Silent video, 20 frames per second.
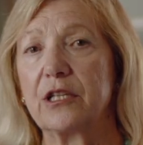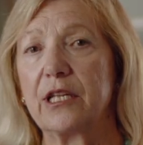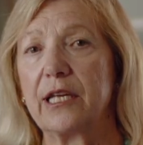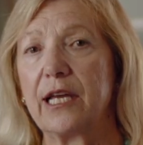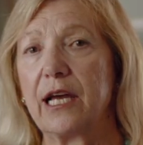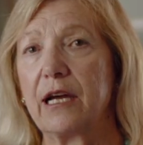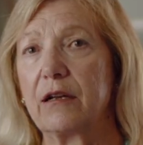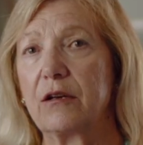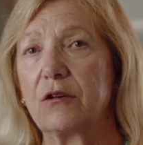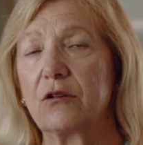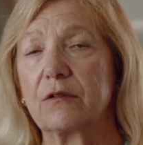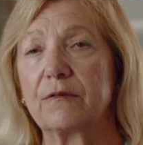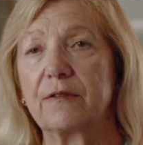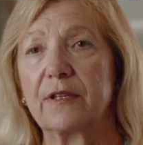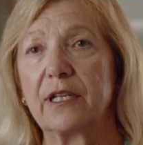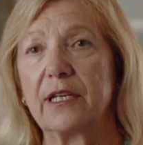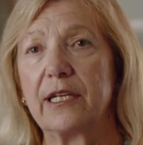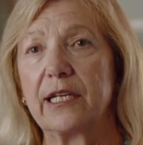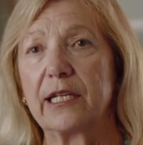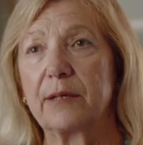the outlook for
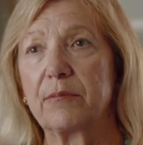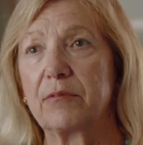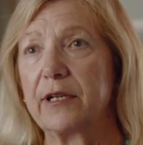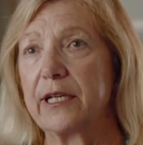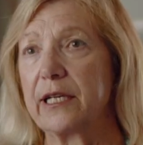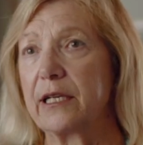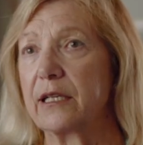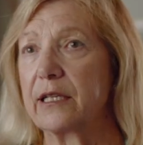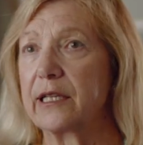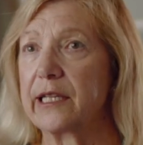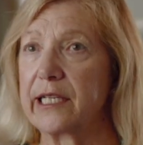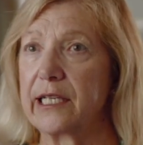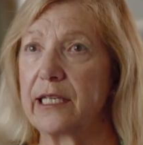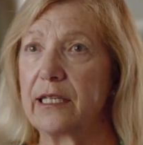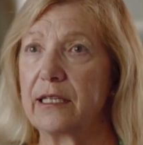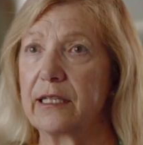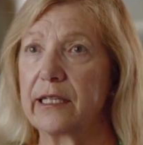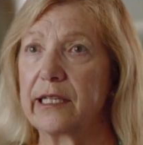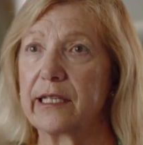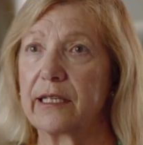the next pregnancy
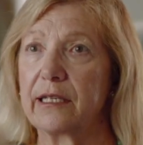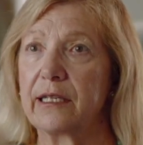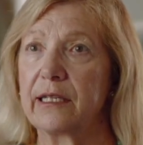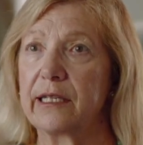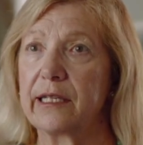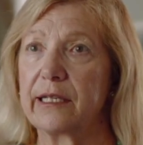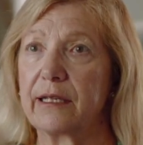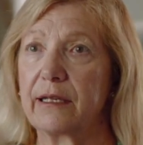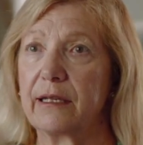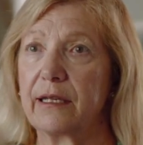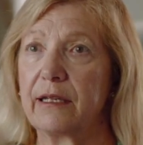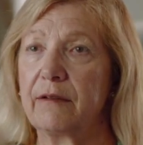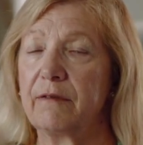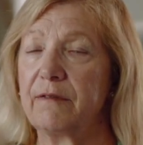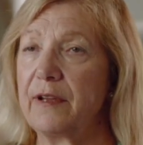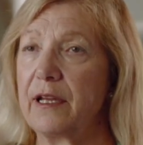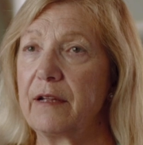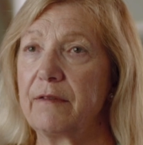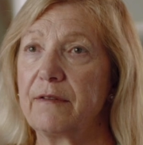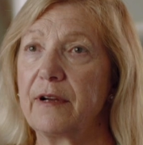is in
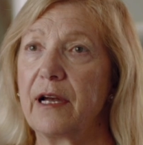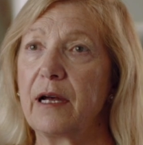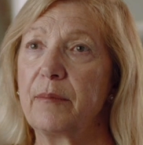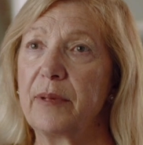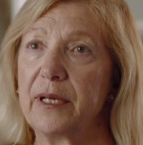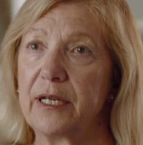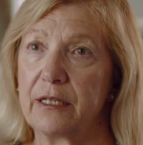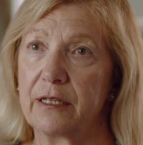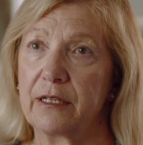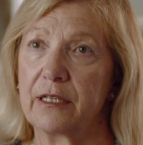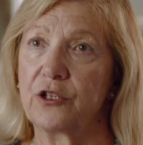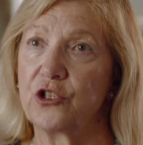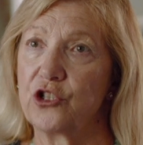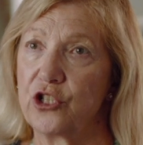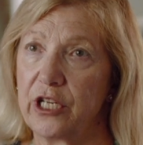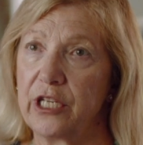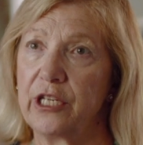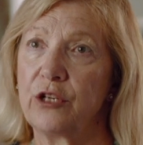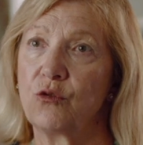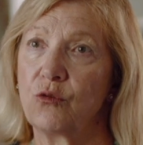fact far better than
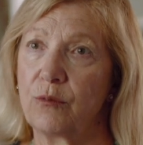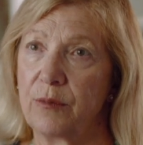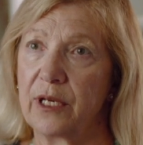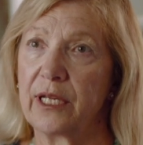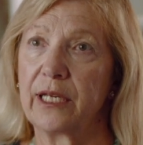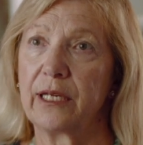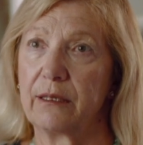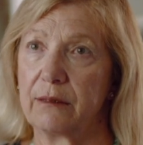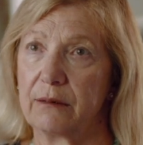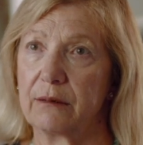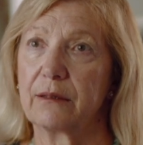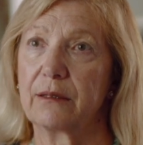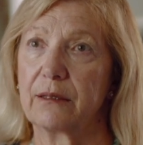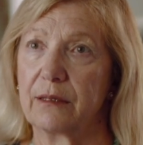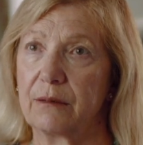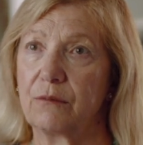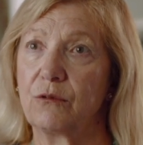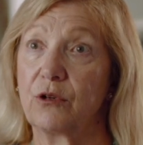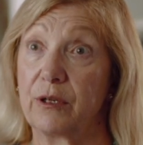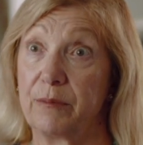she normally
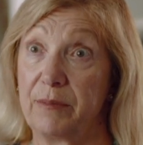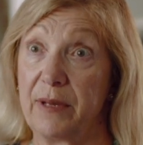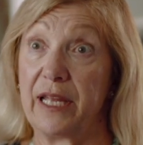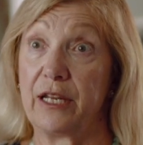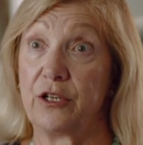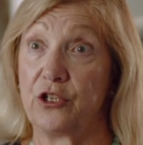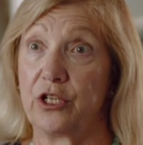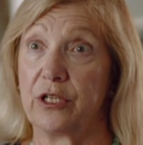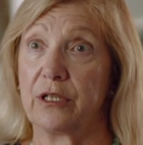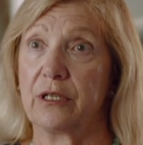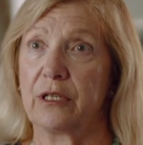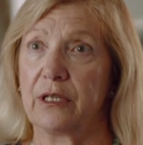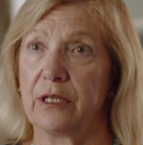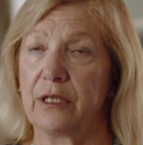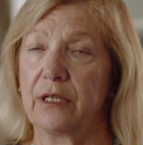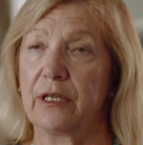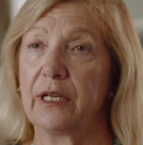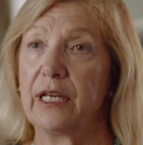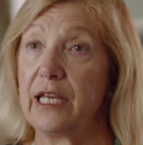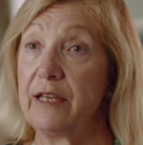would imagine,
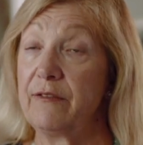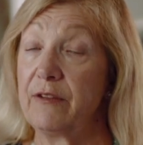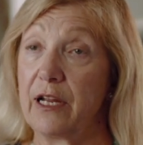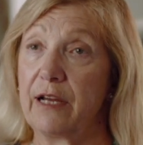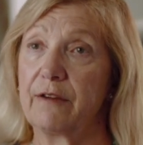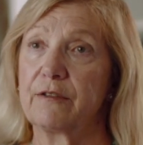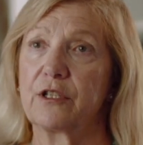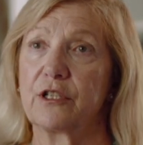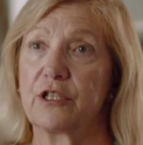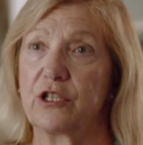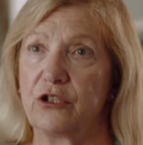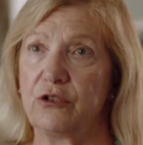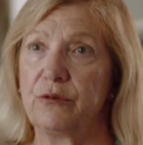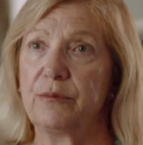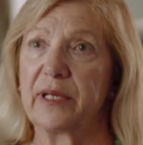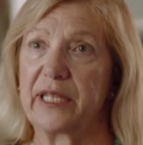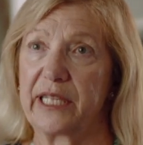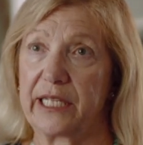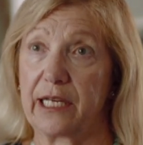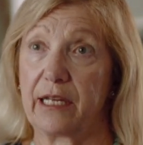even after 2
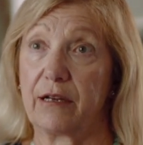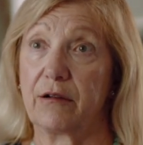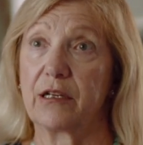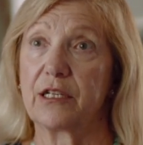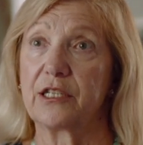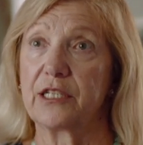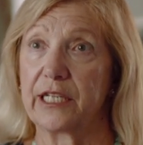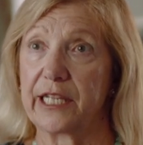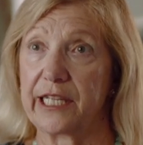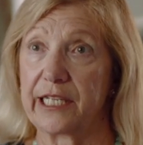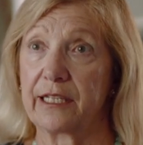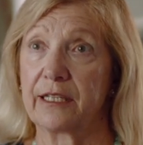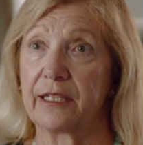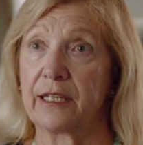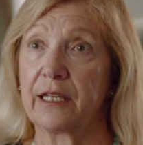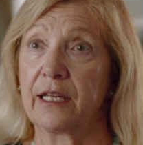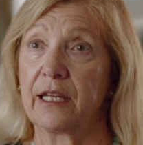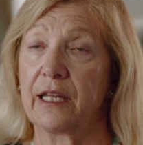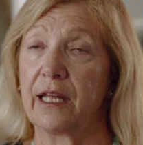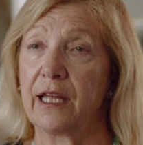miscarriages.
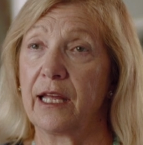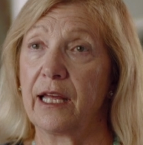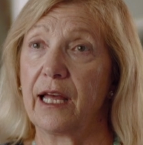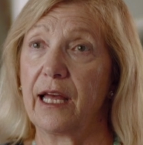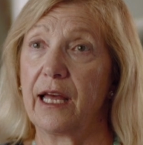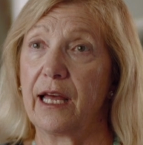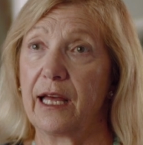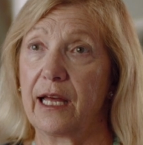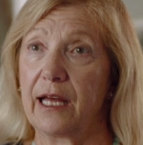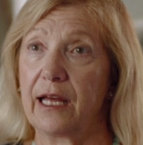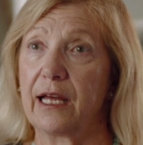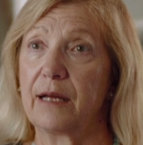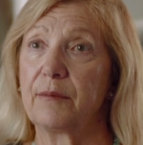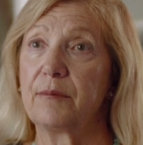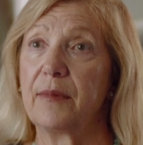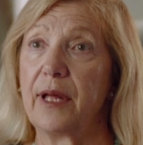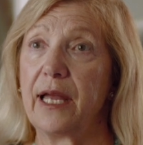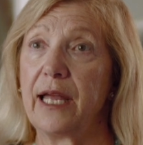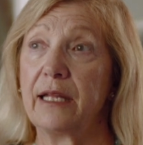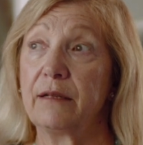
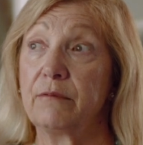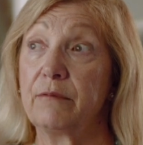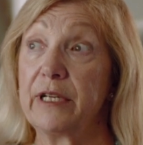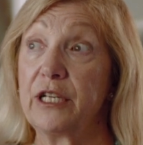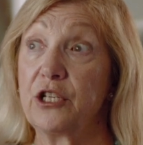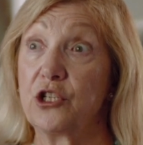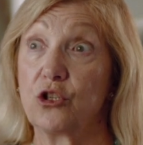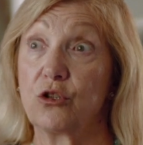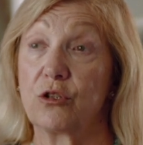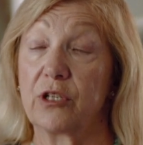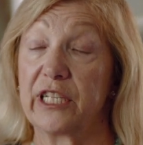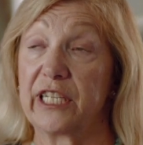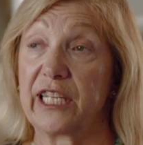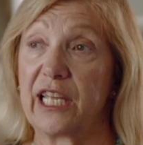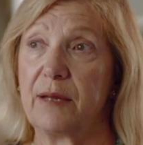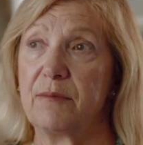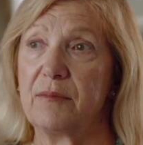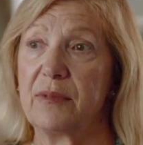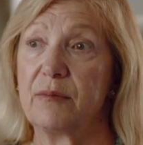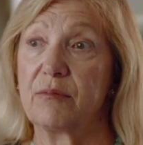And reassurance
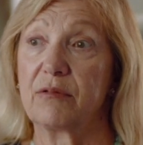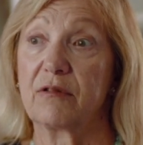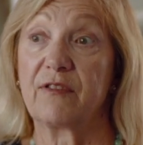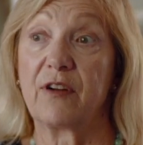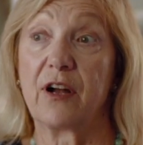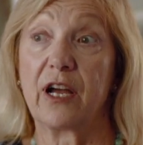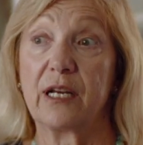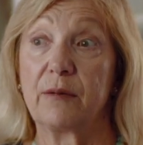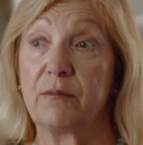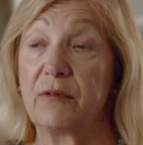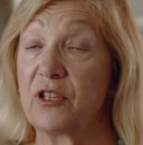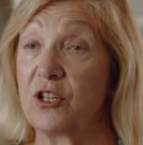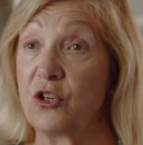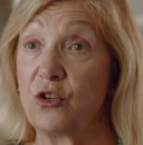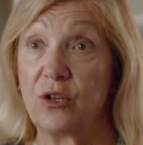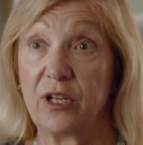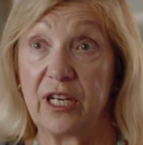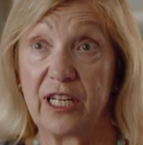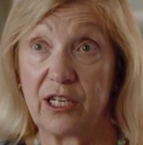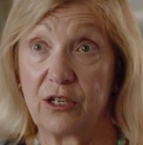can be provided with an
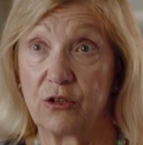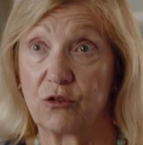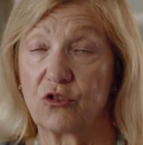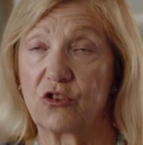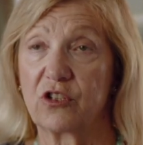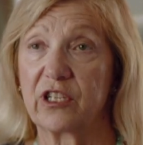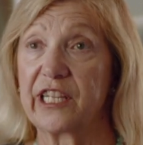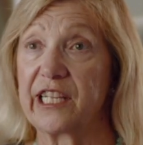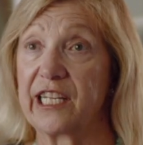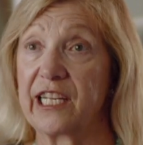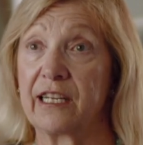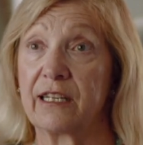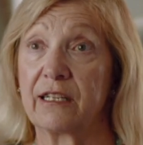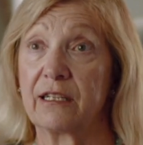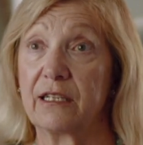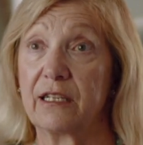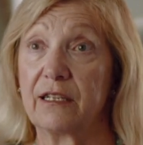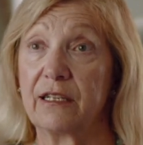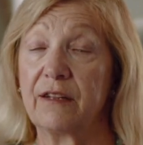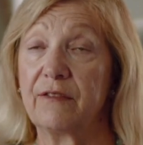early
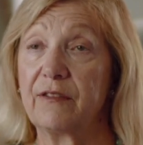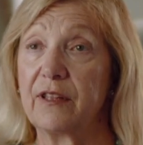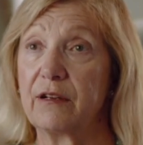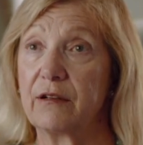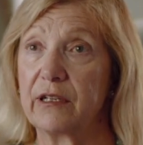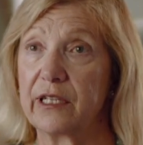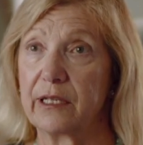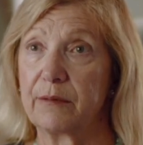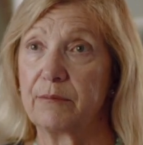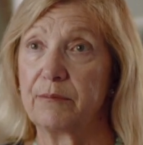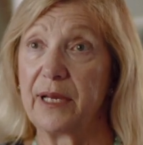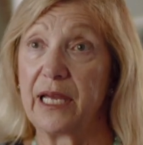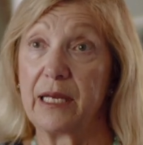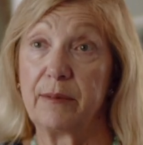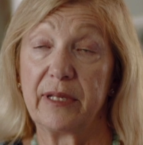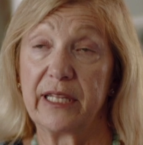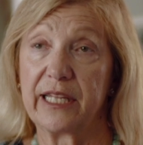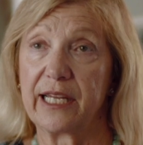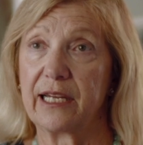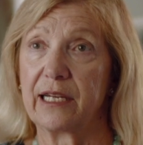ultrasound, and if there is a
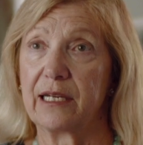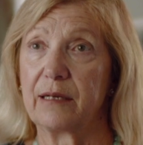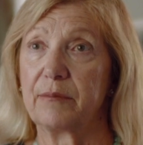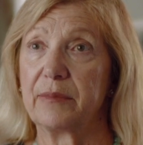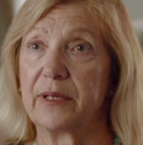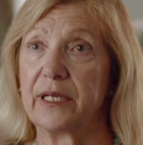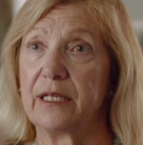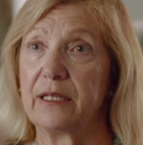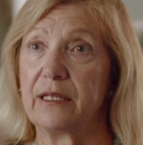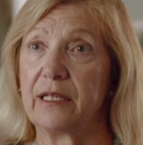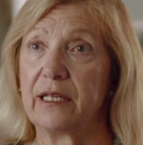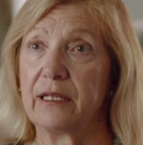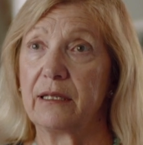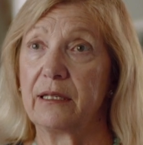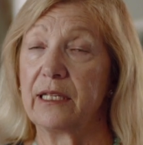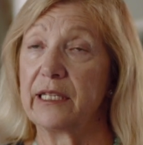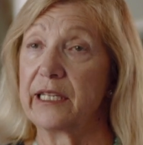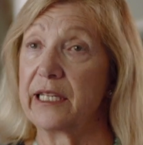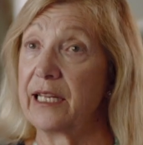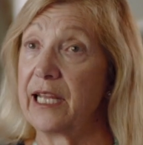baby's heartbeat, then
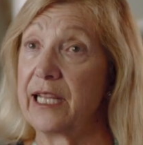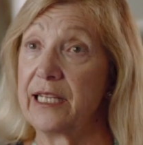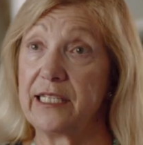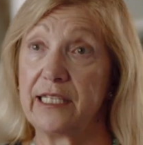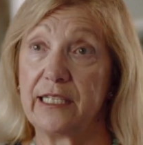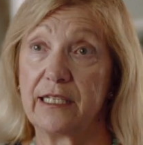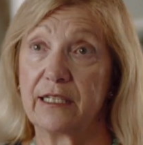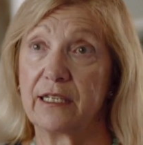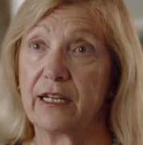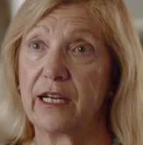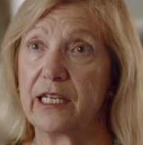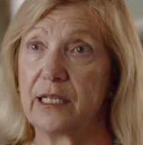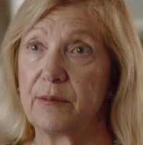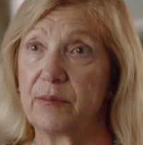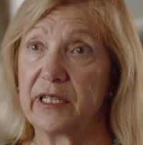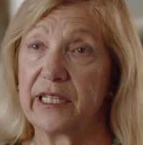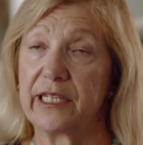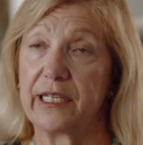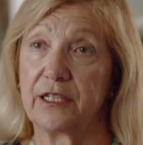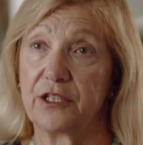there's an 80 to
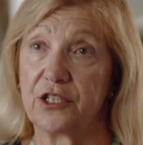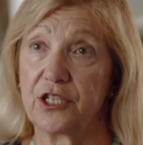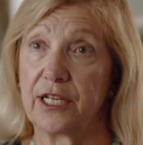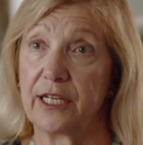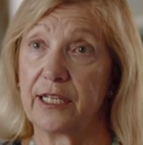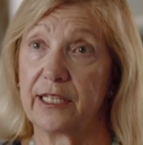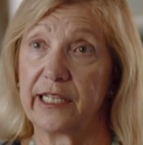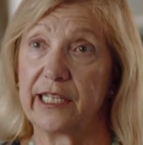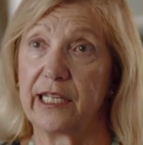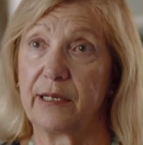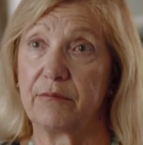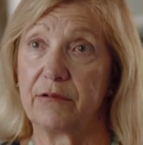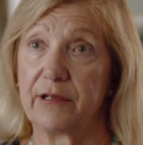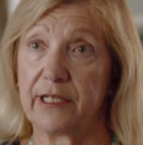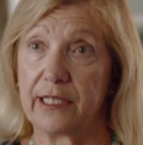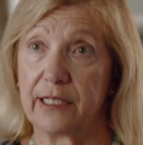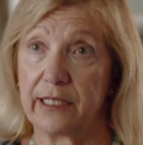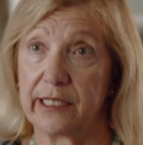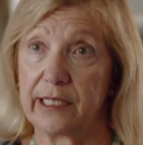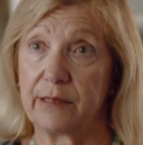90% chance that
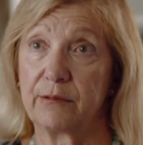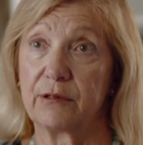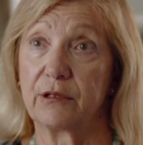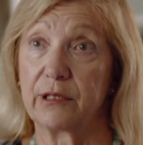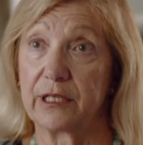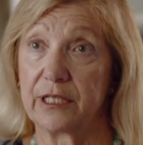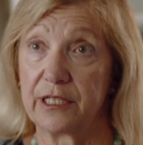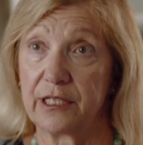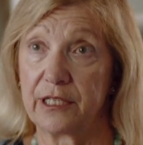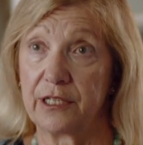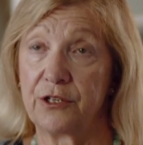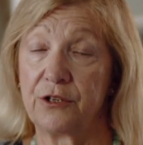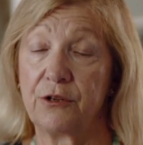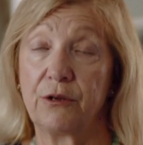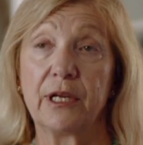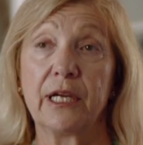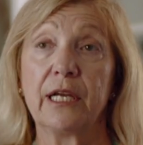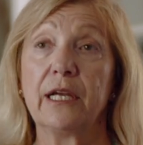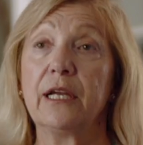pregnancy will continue